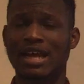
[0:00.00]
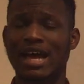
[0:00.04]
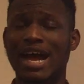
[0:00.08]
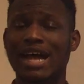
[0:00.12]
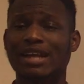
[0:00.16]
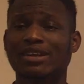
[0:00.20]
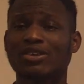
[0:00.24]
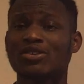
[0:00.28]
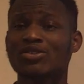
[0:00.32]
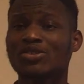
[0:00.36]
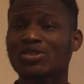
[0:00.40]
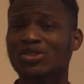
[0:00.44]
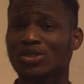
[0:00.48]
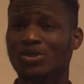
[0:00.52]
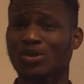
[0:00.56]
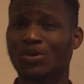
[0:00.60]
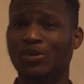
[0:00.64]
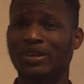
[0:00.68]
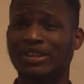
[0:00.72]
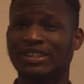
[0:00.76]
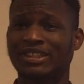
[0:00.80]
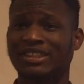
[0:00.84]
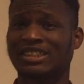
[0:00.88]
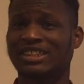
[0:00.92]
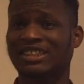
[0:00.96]
And
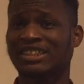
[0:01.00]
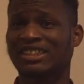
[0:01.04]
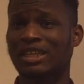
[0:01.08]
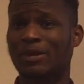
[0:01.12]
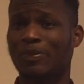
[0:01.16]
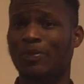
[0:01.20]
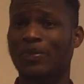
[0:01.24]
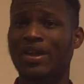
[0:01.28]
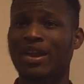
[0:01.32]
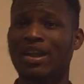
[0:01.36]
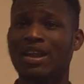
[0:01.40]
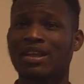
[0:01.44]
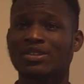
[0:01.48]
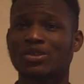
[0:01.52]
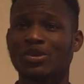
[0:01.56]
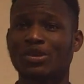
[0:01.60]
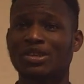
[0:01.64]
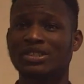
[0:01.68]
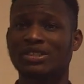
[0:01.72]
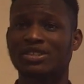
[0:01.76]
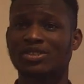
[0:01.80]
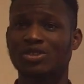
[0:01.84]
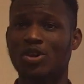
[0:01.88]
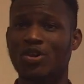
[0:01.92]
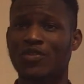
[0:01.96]
also, the disappearance or
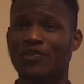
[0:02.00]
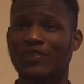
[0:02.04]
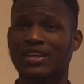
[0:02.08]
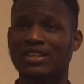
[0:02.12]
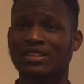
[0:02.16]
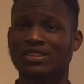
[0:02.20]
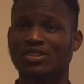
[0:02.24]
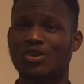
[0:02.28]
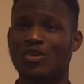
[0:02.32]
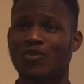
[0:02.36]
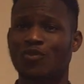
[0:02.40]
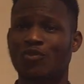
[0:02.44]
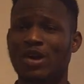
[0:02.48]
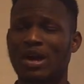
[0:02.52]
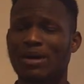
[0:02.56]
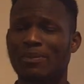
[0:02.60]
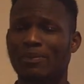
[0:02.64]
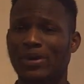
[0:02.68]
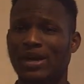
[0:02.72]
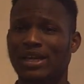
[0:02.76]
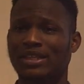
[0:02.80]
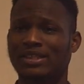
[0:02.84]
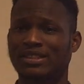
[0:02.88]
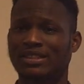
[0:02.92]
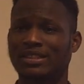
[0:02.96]
insolvency of one
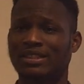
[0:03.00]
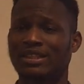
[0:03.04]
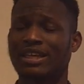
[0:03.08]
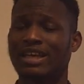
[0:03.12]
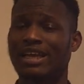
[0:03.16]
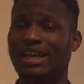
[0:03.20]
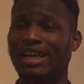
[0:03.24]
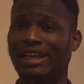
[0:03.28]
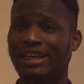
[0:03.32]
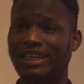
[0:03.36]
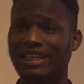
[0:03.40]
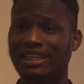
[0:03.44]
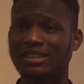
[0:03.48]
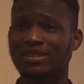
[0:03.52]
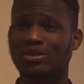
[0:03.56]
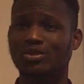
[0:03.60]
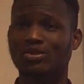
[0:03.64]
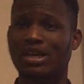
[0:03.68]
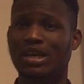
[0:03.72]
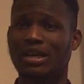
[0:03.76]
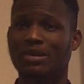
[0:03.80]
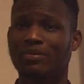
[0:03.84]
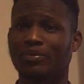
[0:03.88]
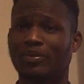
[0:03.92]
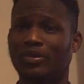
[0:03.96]
party leads
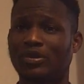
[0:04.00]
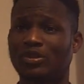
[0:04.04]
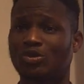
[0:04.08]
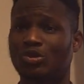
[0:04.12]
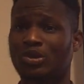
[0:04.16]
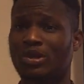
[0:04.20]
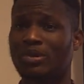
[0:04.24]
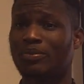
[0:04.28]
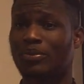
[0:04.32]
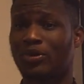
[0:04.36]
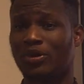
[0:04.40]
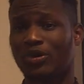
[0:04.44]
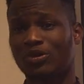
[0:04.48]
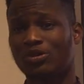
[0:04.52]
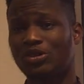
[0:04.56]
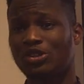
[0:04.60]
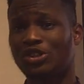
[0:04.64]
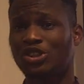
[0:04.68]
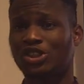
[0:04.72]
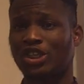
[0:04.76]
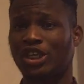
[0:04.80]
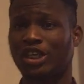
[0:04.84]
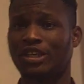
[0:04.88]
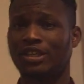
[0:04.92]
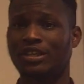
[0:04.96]
to a broken
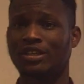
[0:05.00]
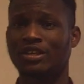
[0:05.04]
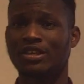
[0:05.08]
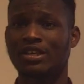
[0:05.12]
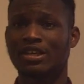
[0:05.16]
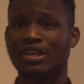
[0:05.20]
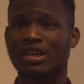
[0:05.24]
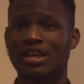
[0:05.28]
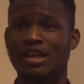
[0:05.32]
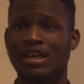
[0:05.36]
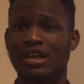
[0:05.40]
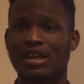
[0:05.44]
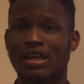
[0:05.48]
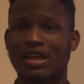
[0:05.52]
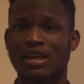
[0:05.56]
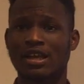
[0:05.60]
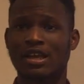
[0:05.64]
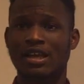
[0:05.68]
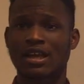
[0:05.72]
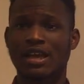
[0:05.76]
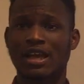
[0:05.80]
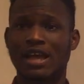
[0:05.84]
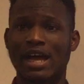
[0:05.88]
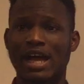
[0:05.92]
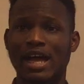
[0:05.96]
chain.
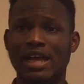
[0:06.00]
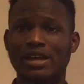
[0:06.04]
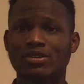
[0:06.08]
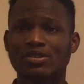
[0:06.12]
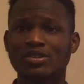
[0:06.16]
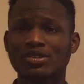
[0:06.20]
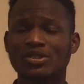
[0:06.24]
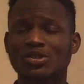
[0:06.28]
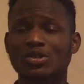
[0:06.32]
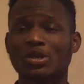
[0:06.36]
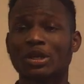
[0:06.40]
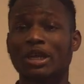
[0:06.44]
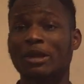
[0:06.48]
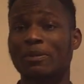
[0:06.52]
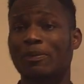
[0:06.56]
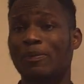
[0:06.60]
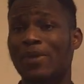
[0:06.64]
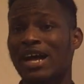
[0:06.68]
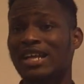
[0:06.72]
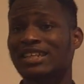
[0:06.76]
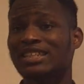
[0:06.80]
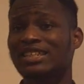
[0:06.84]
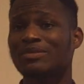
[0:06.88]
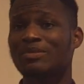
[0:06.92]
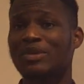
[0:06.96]
And also, a
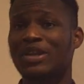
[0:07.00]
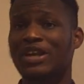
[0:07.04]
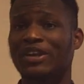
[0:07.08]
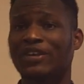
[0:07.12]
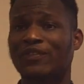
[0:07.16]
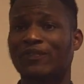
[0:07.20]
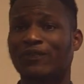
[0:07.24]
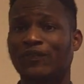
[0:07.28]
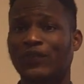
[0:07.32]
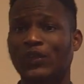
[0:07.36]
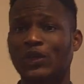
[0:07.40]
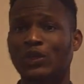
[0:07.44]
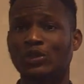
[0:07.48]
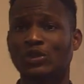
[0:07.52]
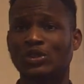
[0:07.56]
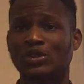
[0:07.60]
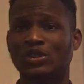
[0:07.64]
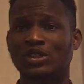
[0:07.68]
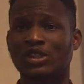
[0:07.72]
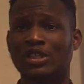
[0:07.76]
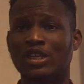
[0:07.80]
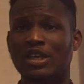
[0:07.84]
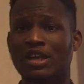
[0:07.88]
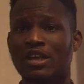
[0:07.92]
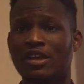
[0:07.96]
party may
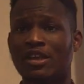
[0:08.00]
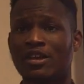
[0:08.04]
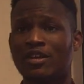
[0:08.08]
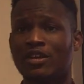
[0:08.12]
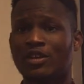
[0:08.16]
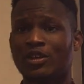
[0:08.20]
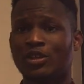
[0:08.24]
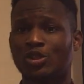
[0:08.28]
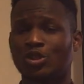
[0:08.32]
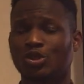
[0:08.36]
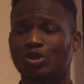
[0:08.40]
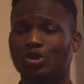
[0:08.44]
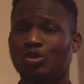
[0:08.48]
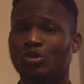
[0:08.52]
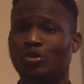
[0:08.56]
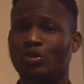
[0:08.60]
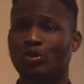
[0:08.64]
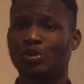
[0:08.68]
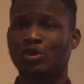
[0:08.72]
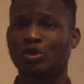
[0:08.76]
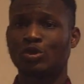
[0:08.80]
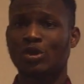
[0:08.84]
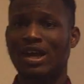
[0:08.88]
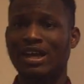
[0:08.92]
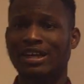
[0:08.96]
refuse
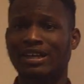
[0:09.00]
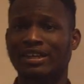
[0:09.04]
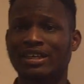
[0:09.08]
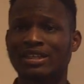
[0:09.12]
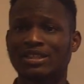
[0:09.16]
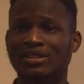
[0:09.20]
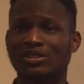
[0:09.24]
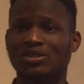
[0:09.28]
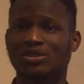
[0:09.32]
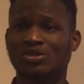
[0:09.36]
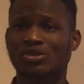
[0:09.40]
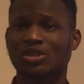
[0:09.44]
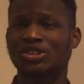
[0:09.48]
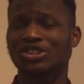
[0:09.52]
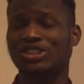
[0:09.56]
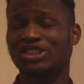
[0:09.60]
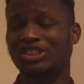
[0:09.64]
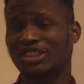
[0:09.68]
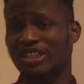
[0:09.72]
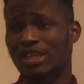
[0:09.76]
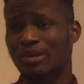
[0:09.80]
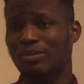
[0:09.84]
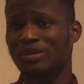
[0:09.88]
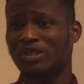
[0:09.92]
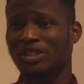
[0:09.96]
to agree to such
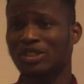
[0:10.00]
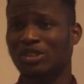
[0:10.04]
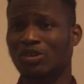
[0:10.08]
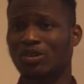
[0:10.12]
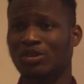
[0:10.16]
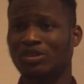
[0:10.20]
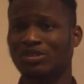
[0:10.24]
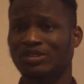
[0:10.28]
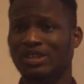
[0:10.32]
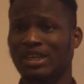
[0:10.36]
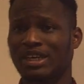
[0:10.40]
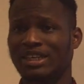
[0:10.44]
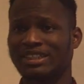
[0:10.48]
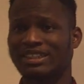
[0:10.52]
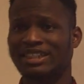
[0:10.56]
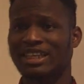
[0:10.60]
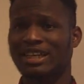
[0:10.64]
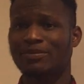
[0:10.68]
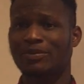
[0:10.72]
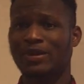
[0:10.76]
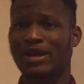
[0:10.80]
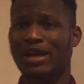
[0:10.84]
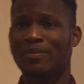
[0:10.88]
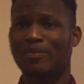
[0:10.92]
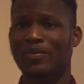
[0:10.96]
indemnity contract,
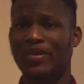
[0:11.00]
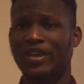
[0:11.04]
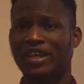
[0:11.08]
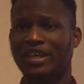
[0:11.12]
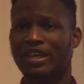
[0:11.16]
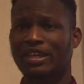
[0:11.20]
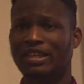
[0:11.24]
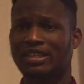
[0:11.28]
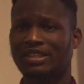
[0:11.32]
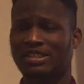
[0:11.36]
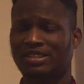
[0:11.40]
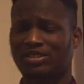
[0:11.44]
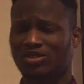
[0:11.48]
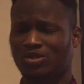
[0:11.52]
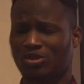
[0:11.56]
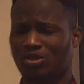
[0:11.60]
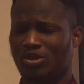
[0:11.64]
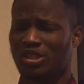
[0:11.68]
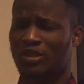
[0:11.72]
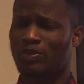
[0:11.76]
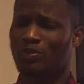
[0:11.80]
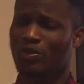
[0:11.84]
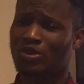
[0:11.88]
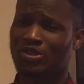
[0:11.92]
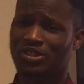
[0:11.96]
thereby making
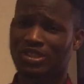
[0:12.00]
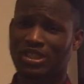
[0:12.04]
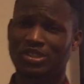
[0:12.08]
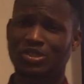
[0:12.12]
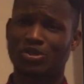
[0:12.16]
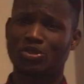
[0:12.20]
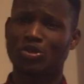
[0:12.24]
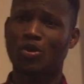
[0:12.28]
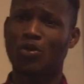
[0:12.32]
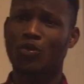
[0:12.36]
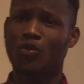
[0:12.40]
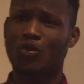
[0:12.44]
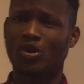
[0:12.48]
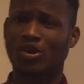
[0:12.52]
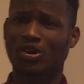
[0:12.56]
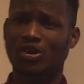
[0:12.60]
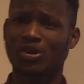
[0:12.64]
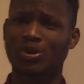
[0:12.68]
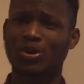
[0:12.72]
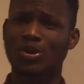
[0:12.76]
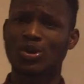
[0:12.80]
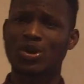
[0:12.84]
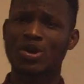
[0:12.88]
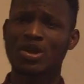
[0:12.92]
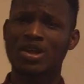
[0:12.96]
such process not work.
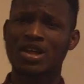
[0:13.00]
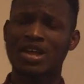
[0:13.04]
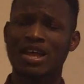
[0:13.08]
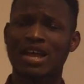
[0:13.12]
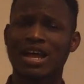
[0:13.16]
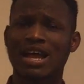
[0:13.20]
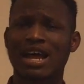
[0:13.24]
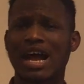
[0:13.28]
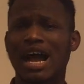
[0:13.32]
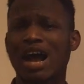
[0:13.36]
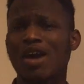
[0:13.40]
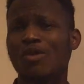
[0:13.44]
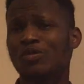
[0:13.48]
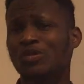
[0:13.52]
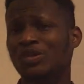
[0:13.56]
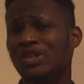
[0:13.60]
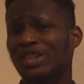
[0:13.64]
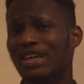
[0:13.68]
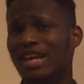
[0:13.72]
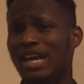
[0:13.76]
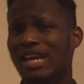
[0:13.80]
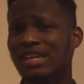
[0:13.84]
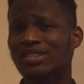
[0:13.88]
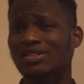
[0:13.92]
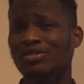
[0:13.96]
And with
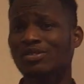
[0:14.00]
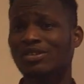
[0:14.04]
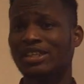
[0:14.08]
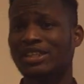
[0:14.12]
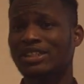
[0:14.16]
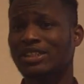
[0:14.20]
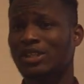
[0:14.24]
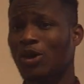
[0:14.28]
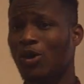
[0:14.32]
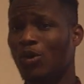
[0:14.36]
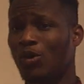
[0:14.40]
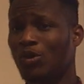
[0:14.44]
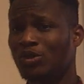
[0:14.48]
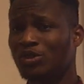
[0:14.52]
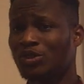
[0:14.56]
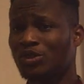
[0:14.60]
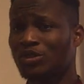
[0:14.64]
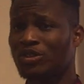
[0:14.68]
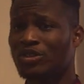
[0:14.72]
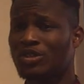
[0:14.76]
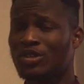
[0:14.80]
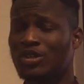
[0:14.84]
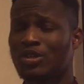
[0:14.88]
regards to leasehold,